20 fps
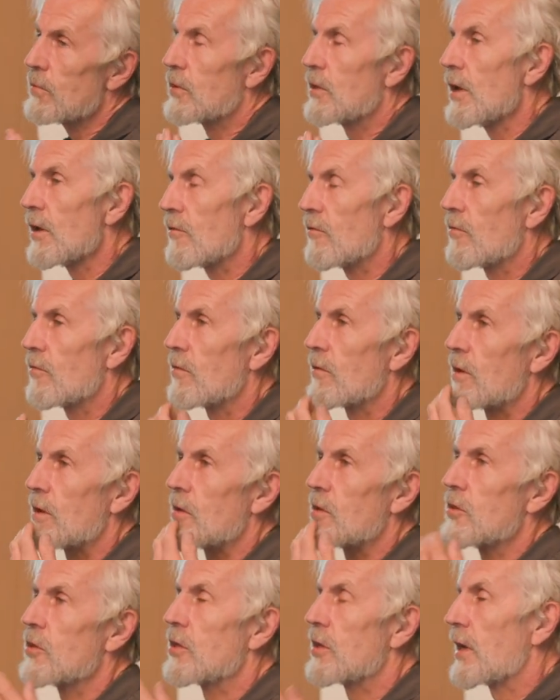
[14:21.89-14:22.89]
that's
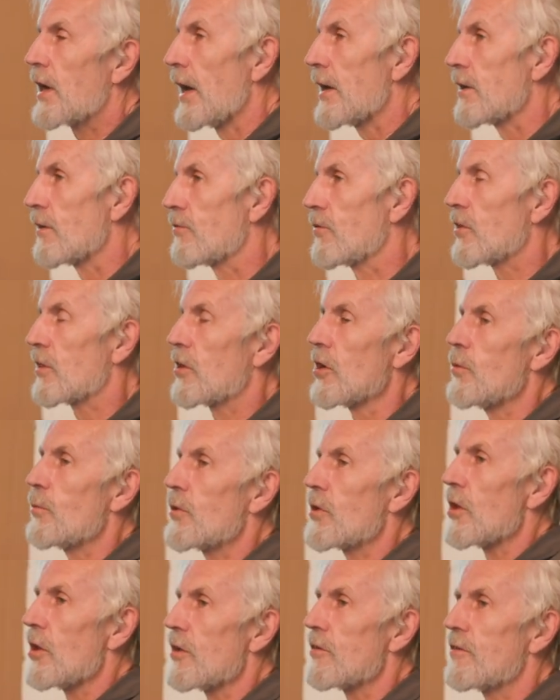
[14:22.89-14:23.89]
kind of the
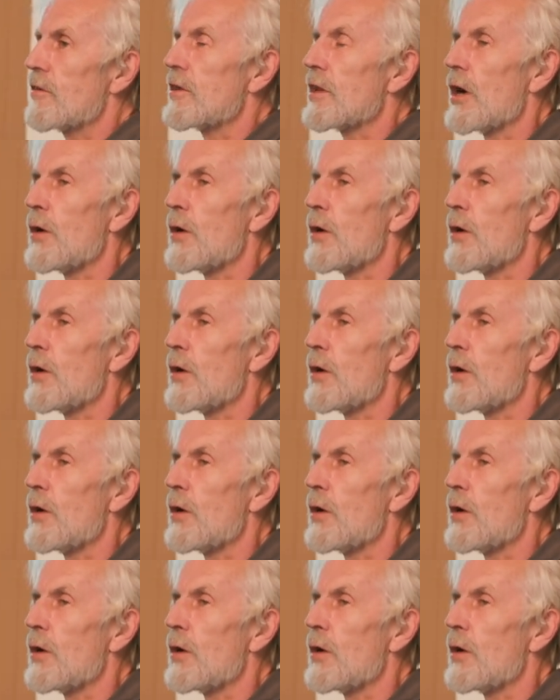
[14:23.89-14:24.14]
terminology